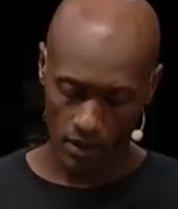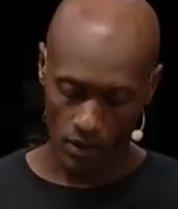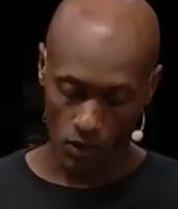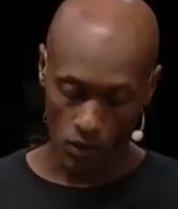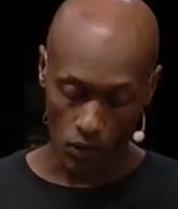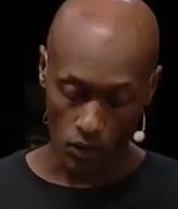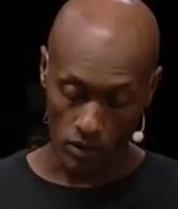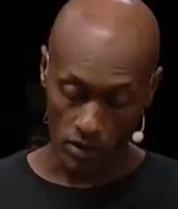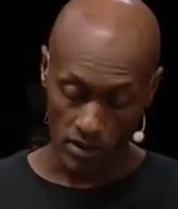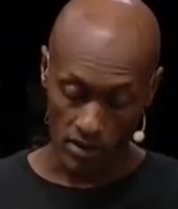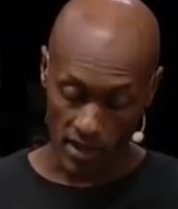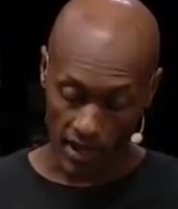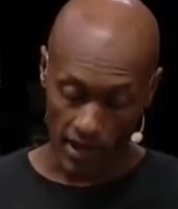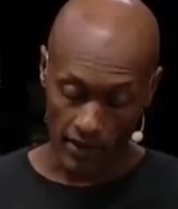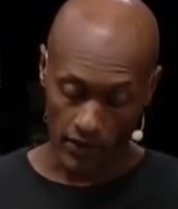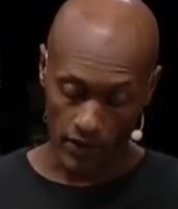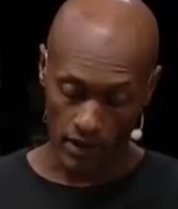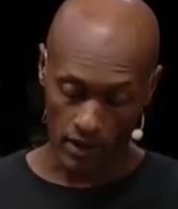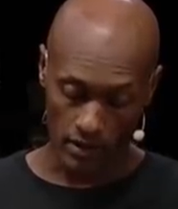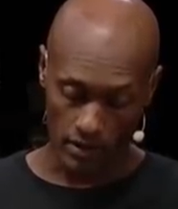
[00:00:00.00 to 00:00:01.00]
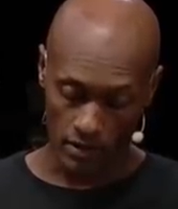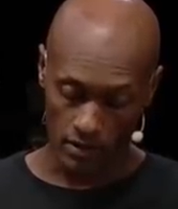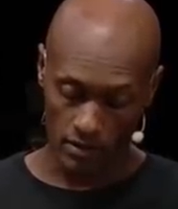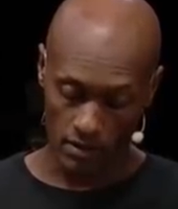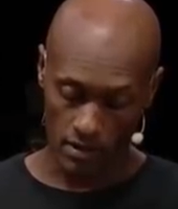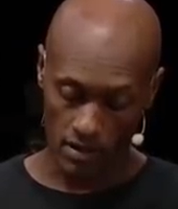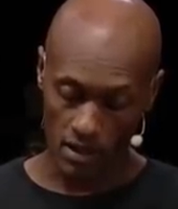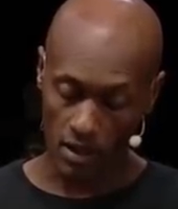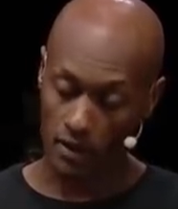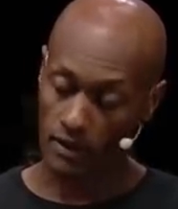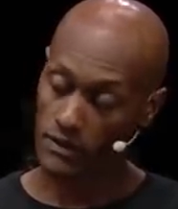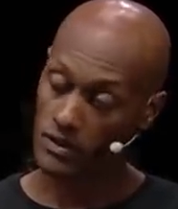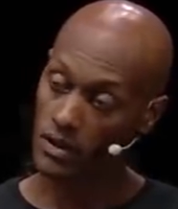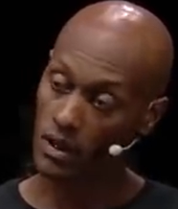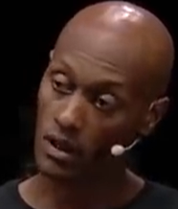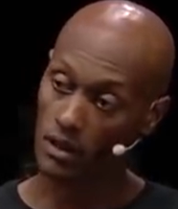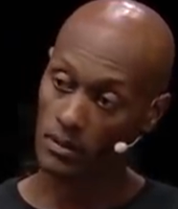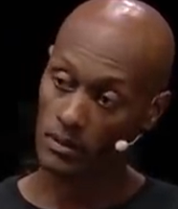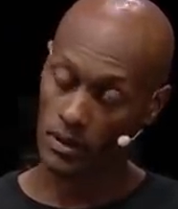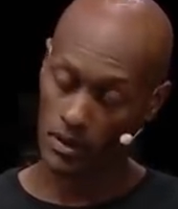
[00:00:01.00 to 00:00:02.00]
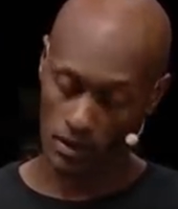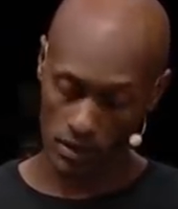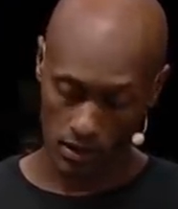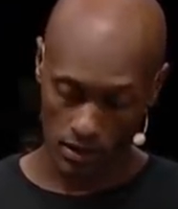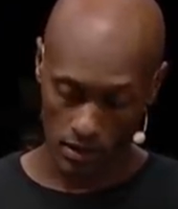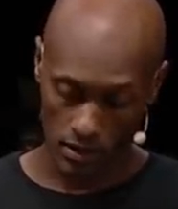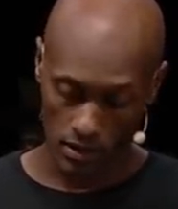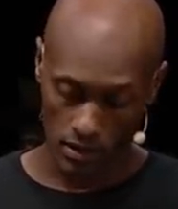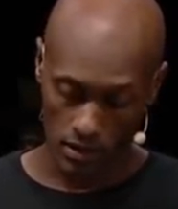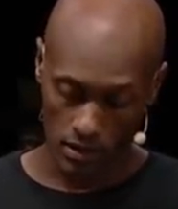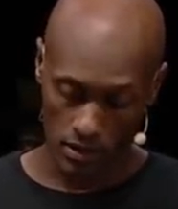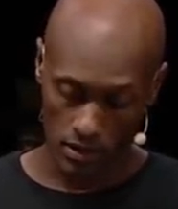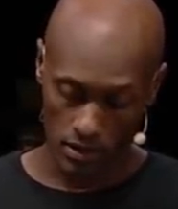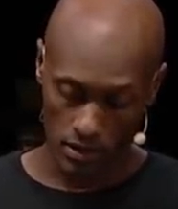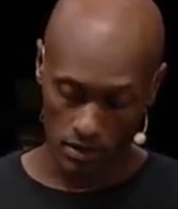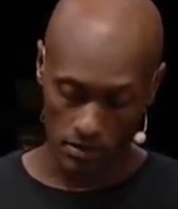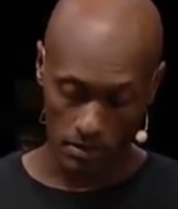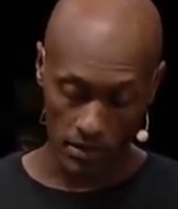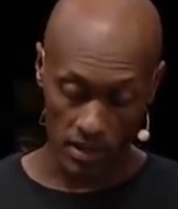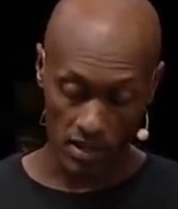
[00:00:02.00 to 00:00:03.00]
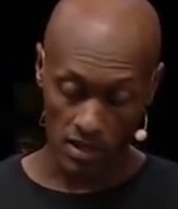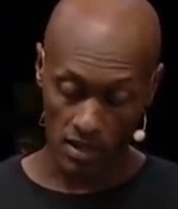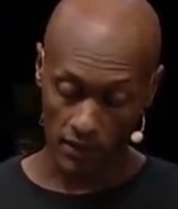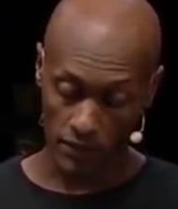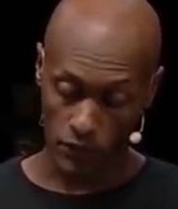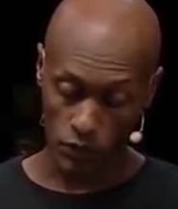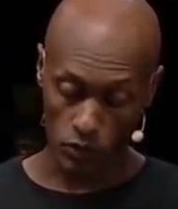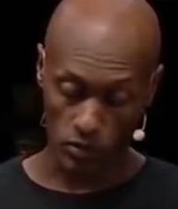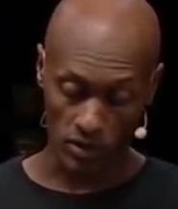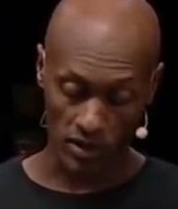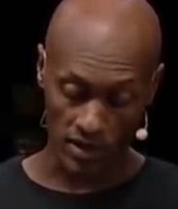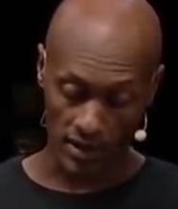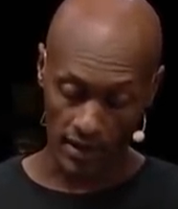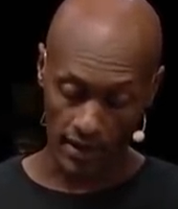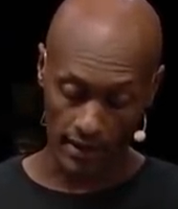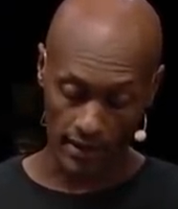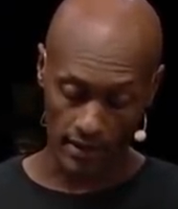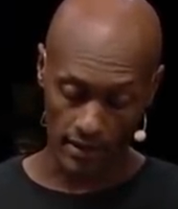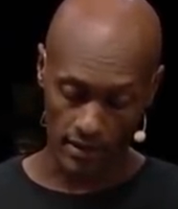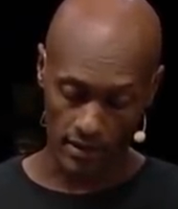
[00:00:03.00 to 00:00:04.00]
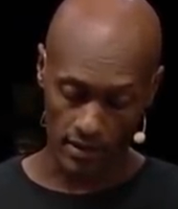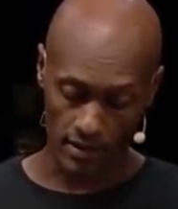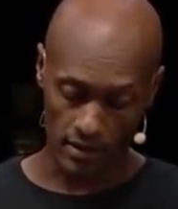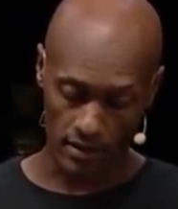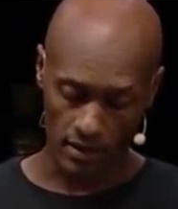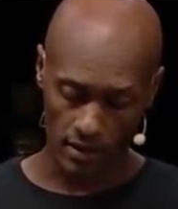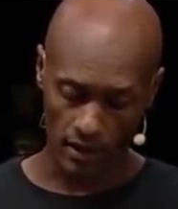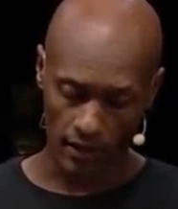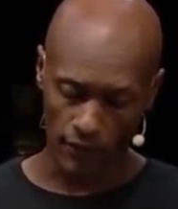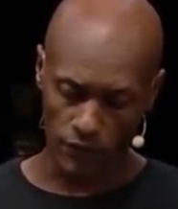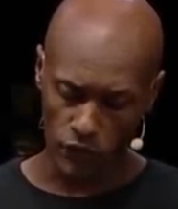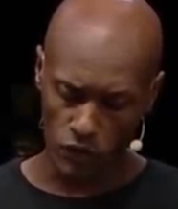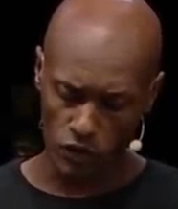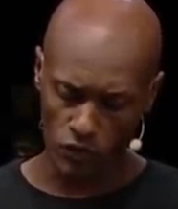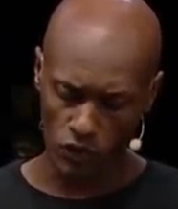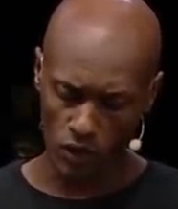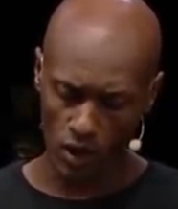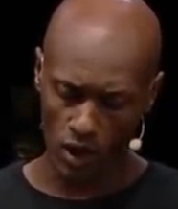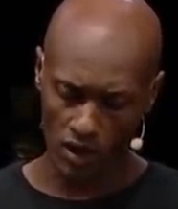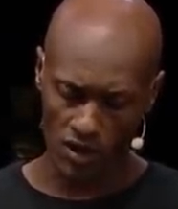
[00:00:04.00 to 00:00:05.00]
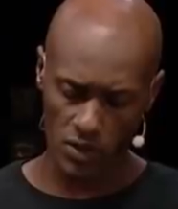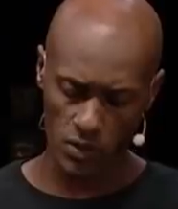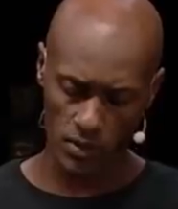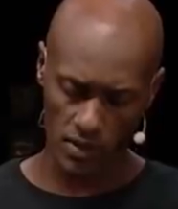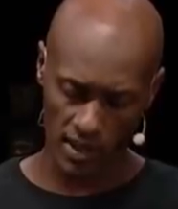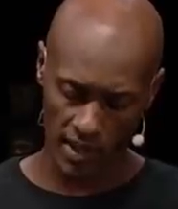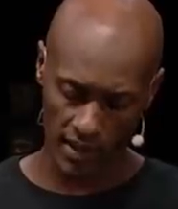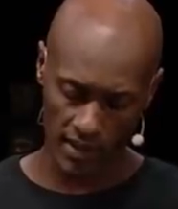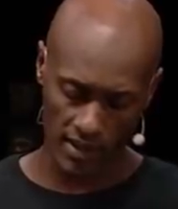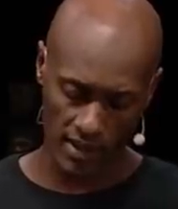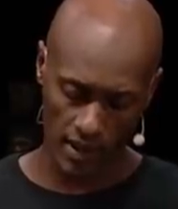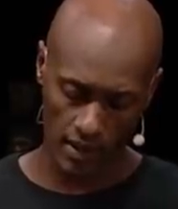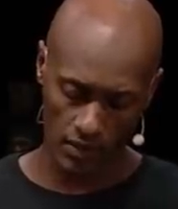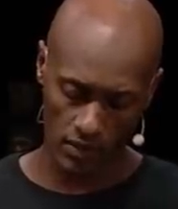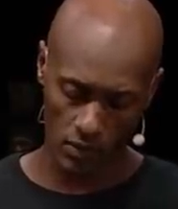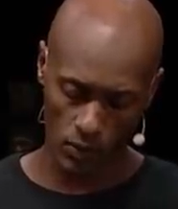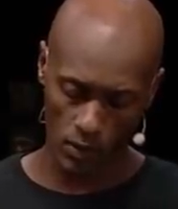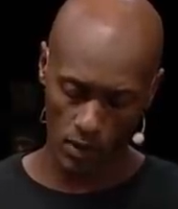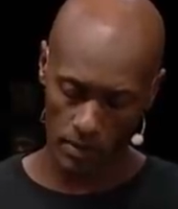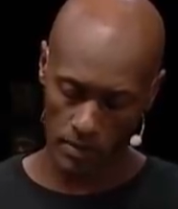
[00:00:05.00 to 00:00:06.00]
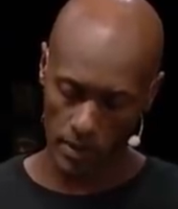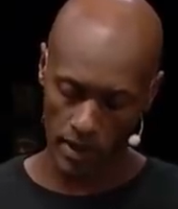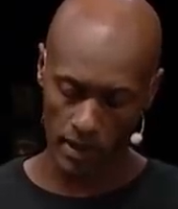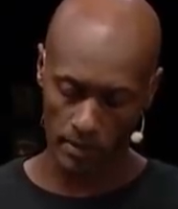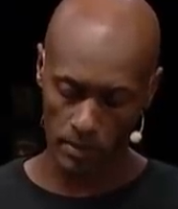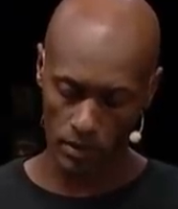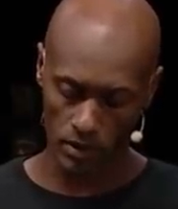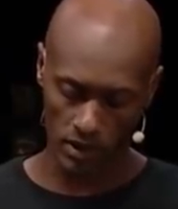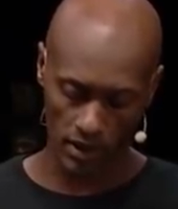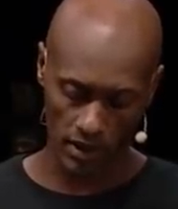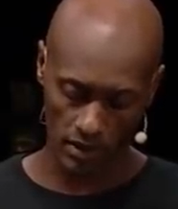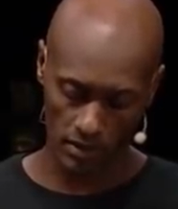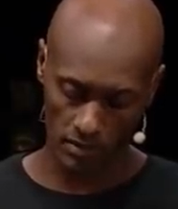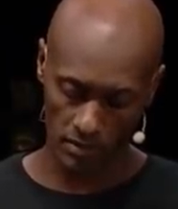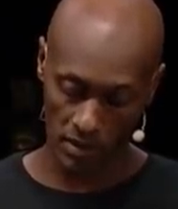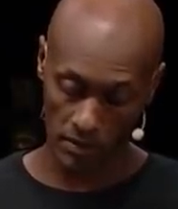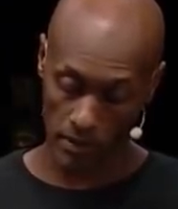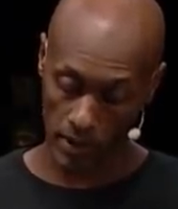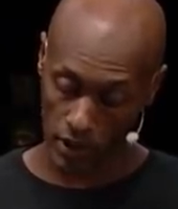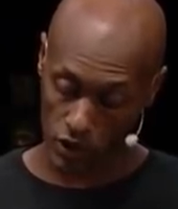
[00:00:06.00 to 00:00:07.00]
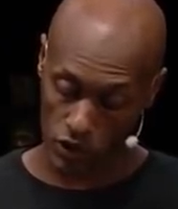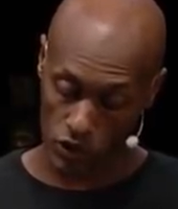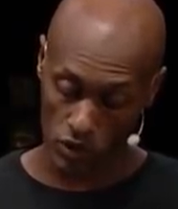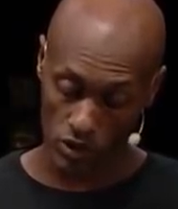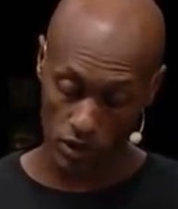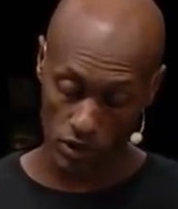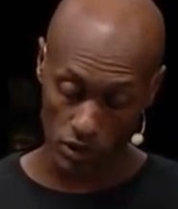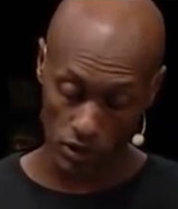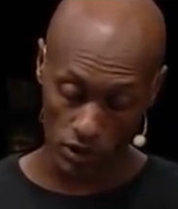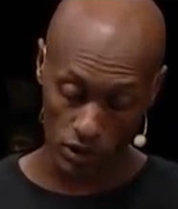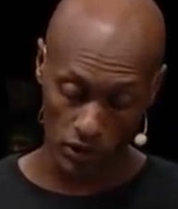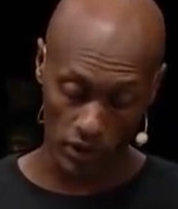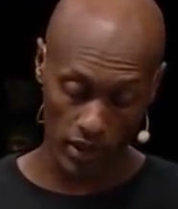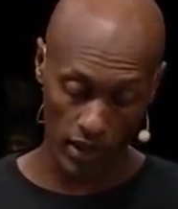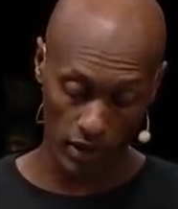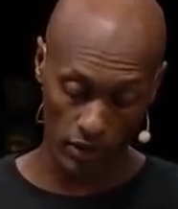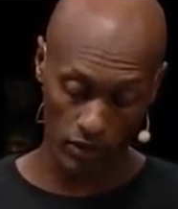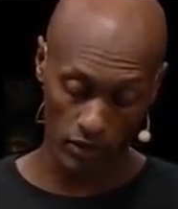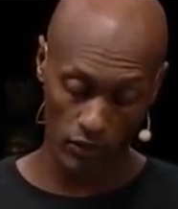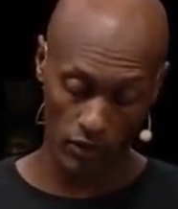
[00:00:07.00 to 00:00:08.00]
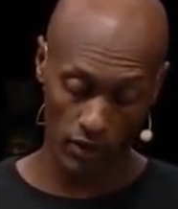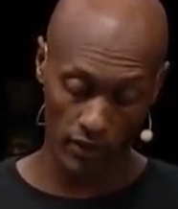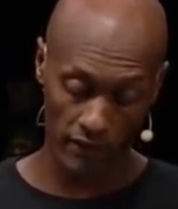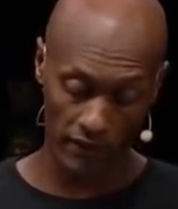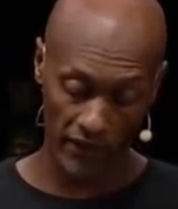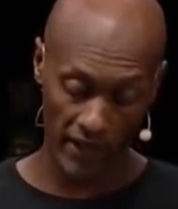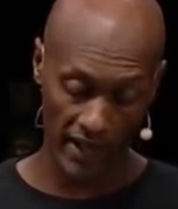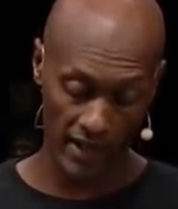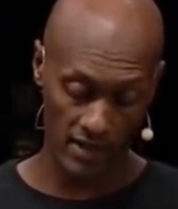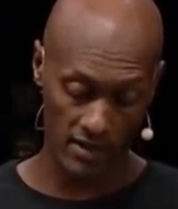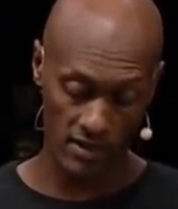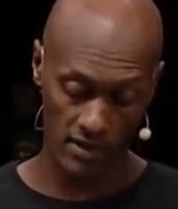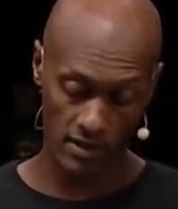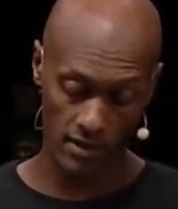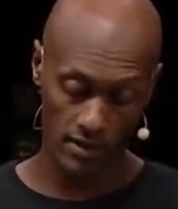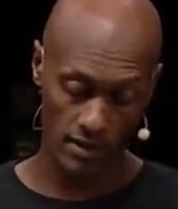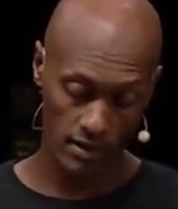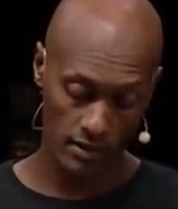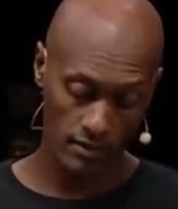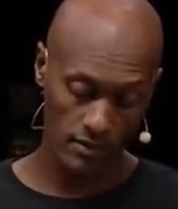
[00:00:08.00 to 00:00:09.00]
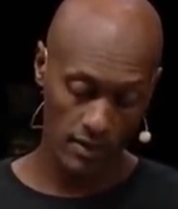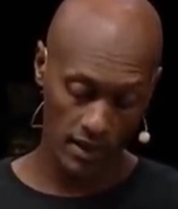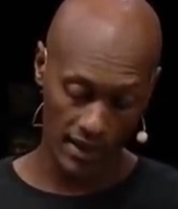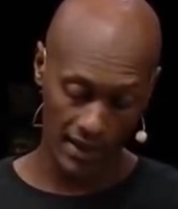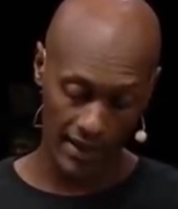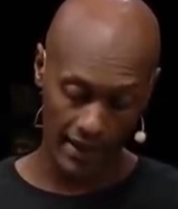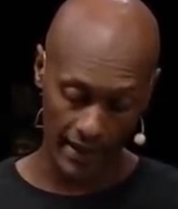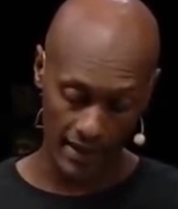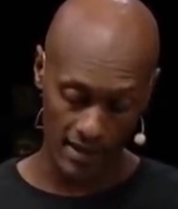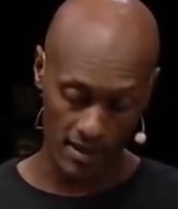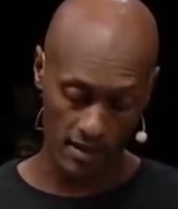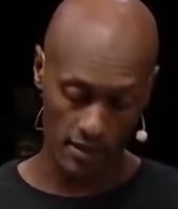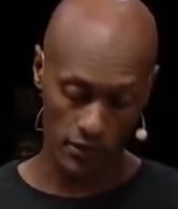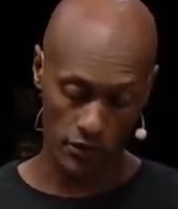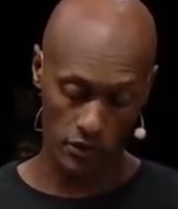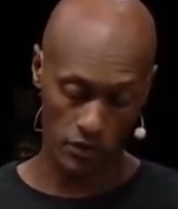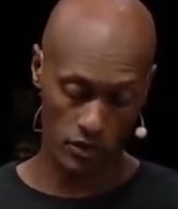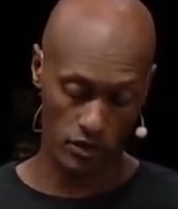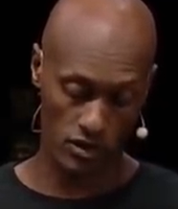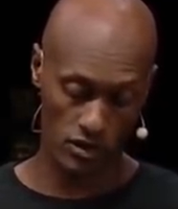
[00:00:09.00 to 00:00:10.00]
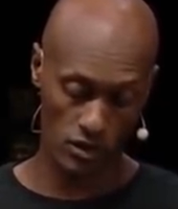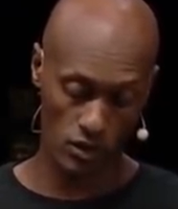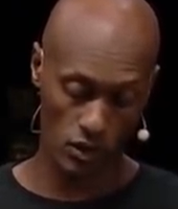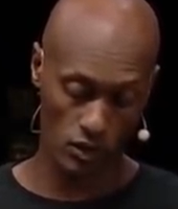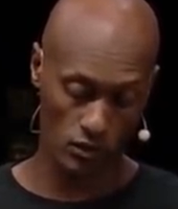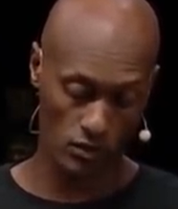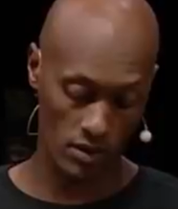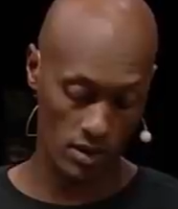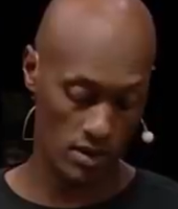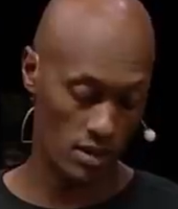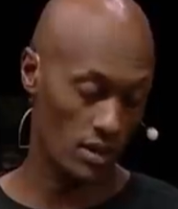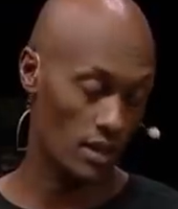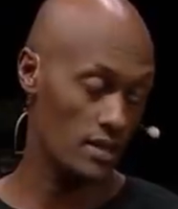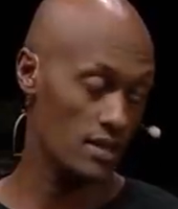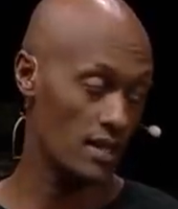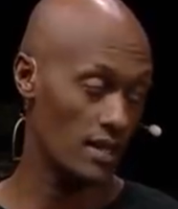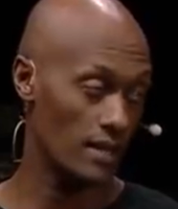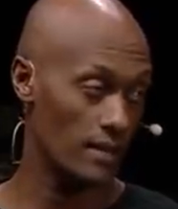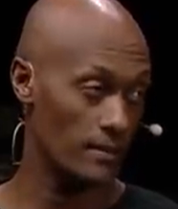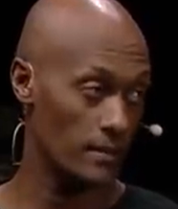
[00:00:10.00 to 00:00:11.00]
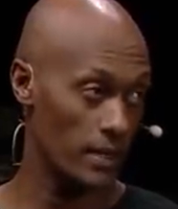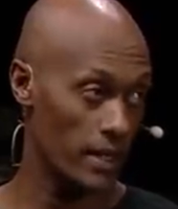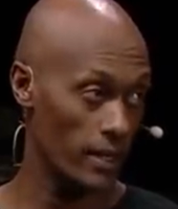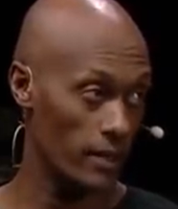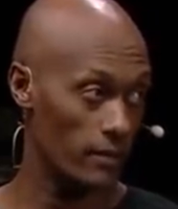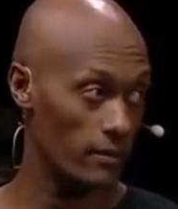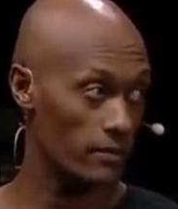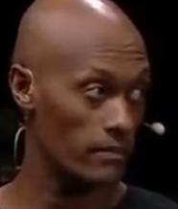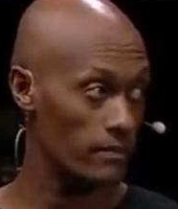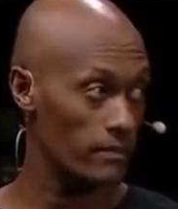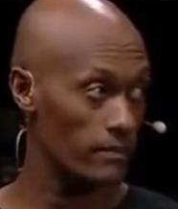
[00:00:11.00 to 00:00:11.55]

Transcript: Or David, son of Solomon, must have told his kids, a few rocks will take down one big bully, but make sure you learn how to run fast in case the third stone does not take him down.